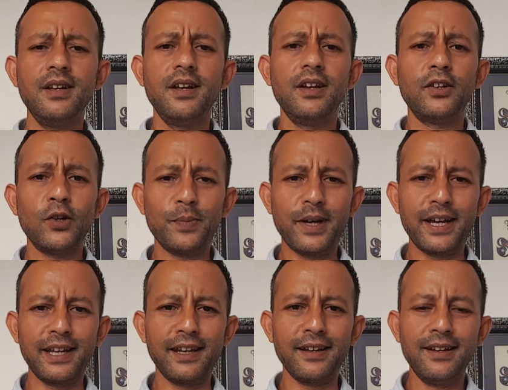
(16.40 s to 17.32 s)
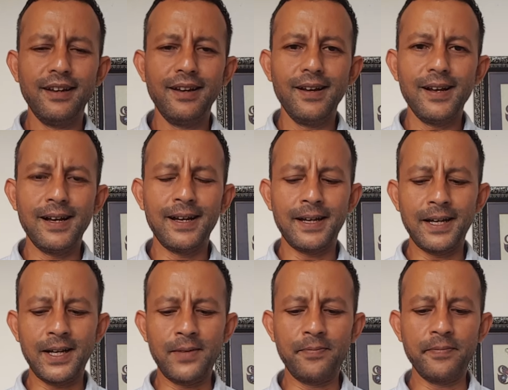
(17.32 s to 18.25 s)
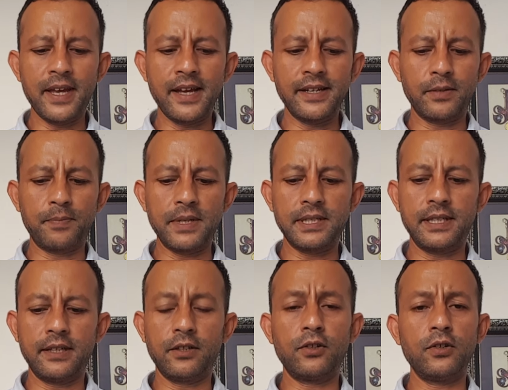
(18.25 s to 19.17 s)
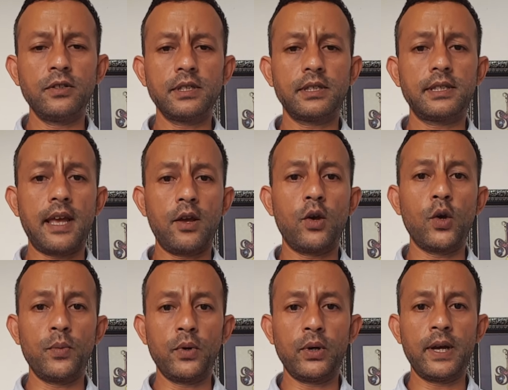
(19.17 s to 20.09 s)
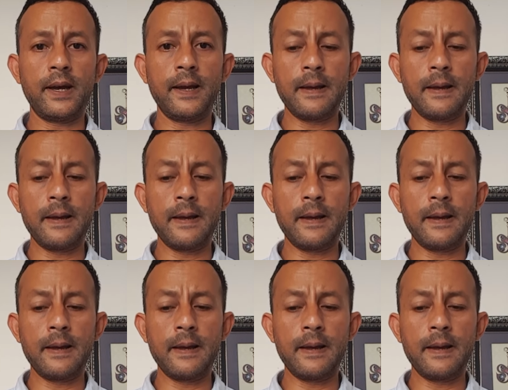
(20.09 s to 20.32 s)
no partying. The best thing to do is just stay home, okay?